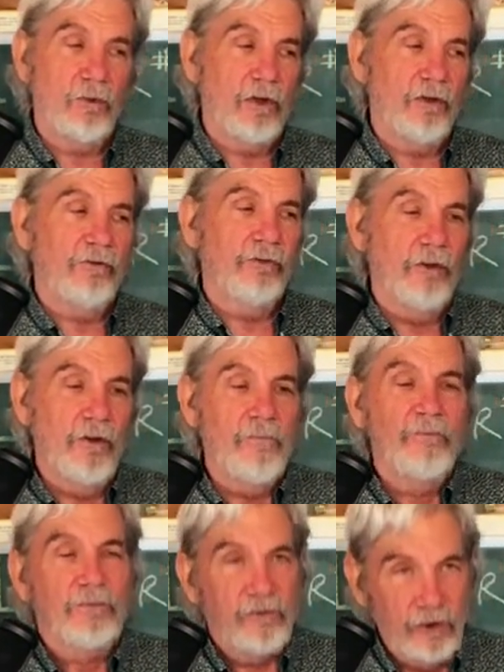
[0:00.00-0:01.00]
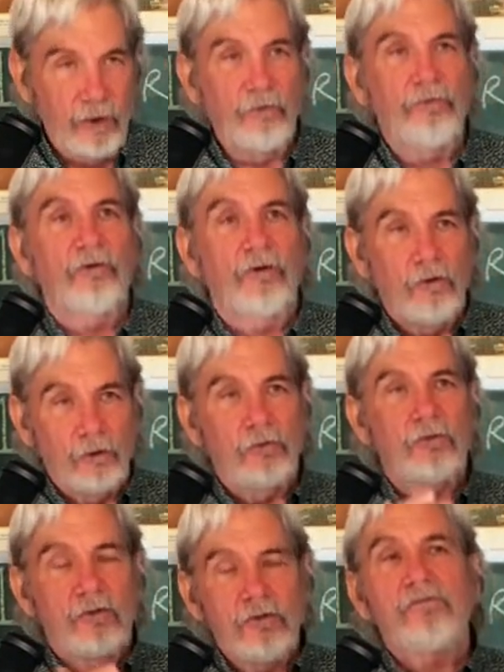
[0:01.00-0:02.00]
was those who
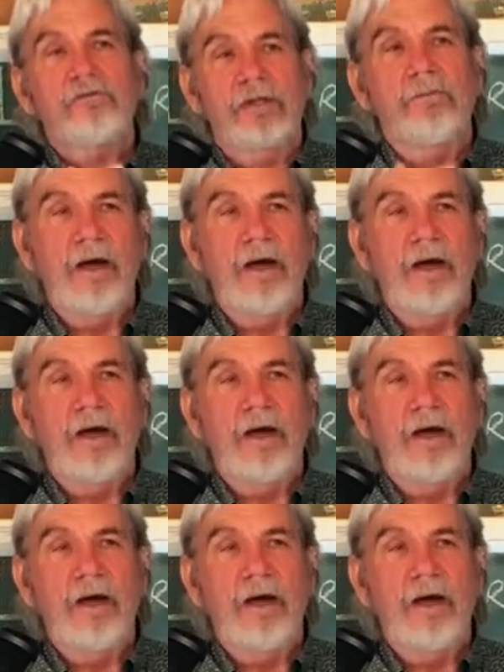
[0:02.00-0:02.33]
use the